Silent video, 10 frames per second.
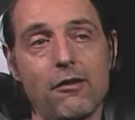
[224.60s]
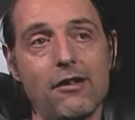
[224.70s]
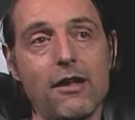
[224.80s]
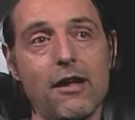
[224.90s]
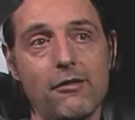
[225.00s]

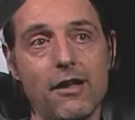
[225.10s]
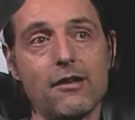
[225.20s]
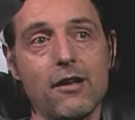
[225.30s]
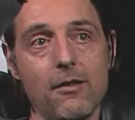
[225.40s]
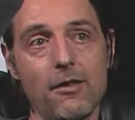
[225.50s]

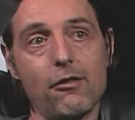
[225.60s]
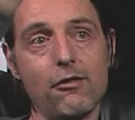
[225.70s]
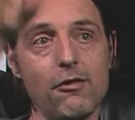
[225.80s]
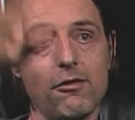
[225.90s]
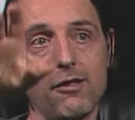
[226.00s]
exactly in
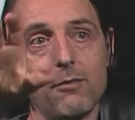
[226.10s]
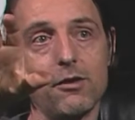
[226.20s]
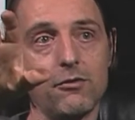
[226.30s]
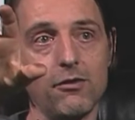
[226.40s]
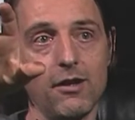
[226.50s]
this
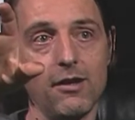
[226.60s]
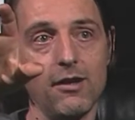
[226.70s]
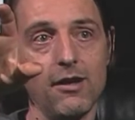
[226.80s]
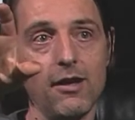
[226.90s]
symmetry,